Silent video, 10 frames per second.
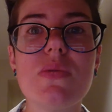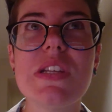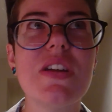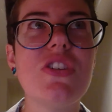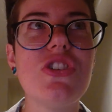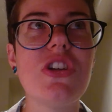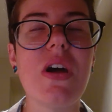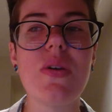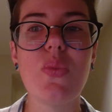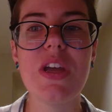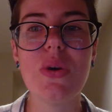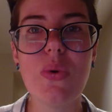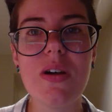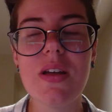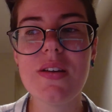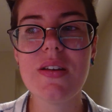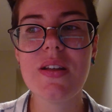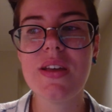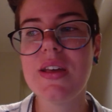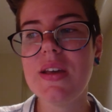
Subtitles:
There was like a John Wick one,